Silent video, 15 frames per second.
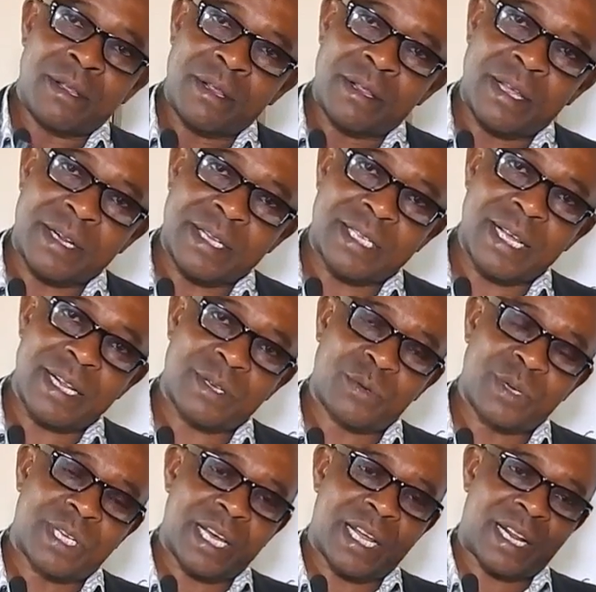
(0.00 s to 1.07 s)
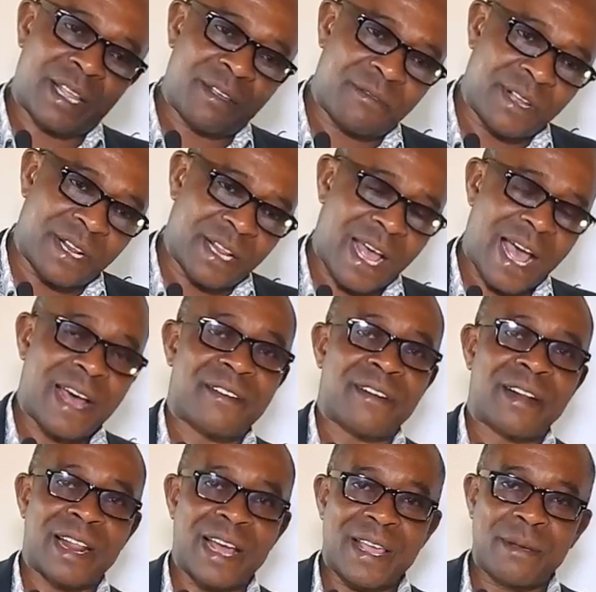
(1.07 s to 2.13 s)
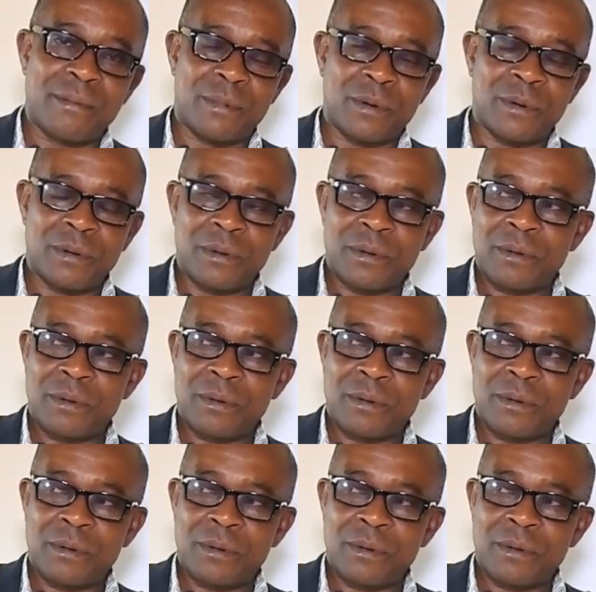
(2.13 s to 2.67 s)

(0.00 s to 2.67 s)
the results which are given are reliable,